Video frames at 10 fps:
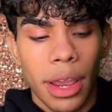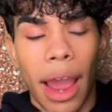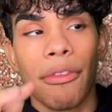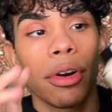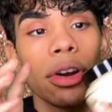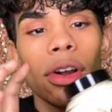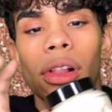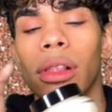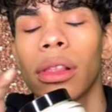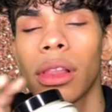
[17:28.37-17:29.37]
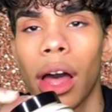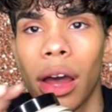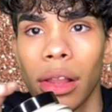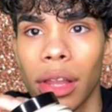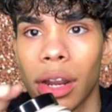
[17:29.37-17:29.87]
I've heard a
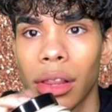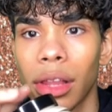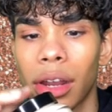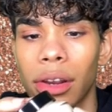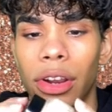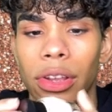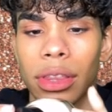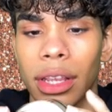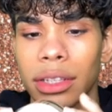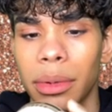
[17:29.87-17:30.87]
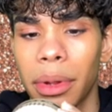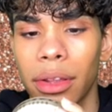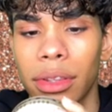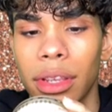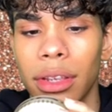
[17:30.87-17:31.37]
lot of good things
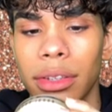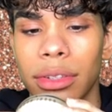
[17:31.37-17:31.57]
about this.